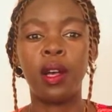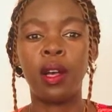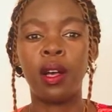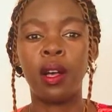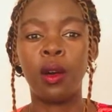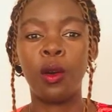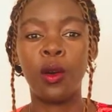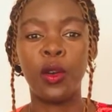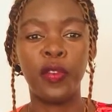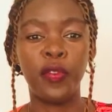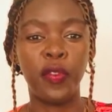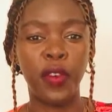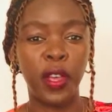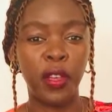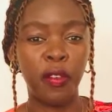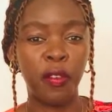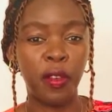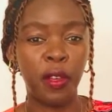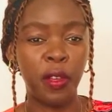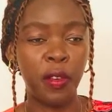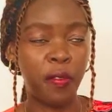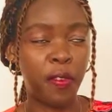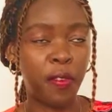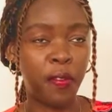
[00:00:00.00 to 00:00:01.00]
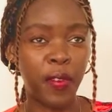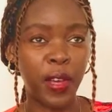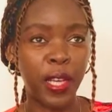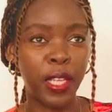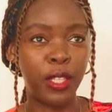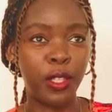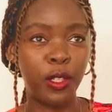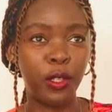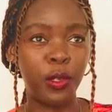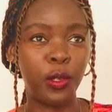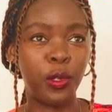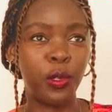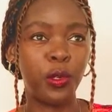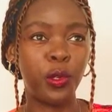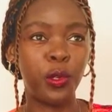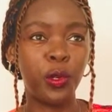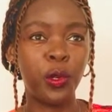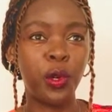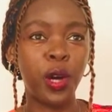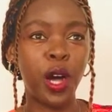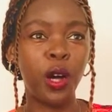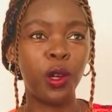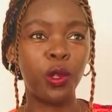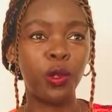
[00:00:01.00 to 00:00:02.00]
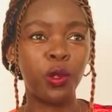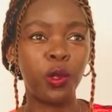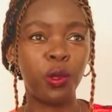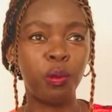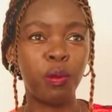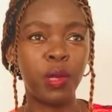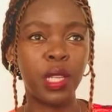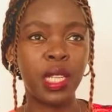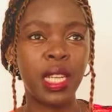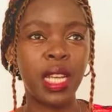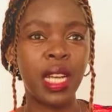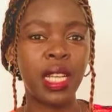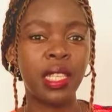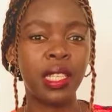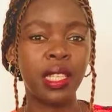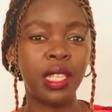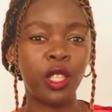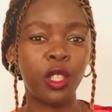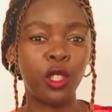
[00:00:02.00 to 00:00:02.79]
or if I ever invite you to go out with me dancing,